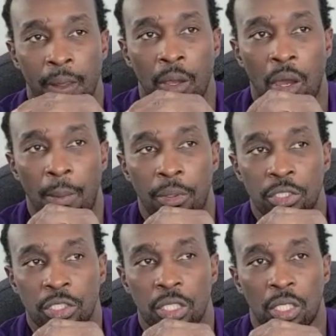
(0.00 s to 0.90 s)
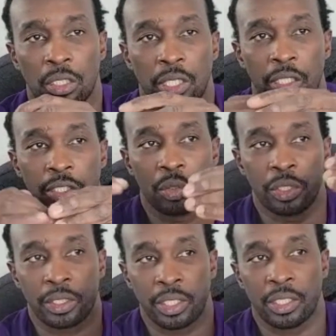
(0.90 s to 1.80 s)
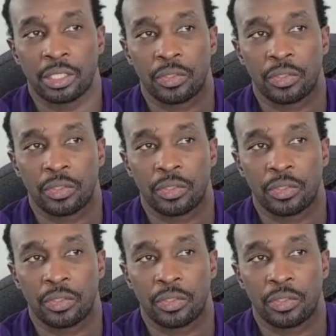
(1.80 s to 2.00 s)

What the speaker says: how much ton that unit is.